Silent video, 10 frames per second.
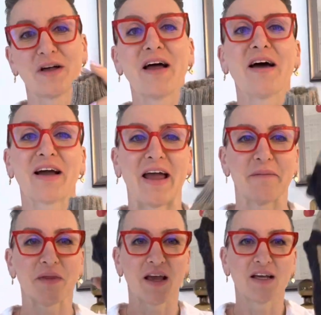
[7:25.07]
Okay,
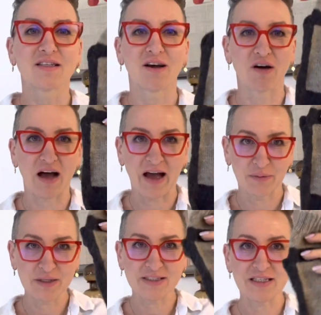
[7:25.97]
so I
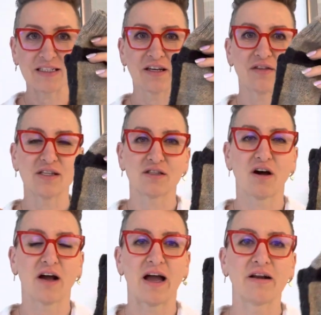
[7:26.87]
was knitting this
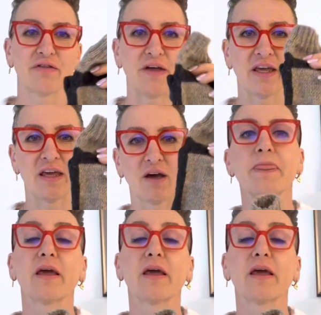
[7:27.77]
sock and thinking,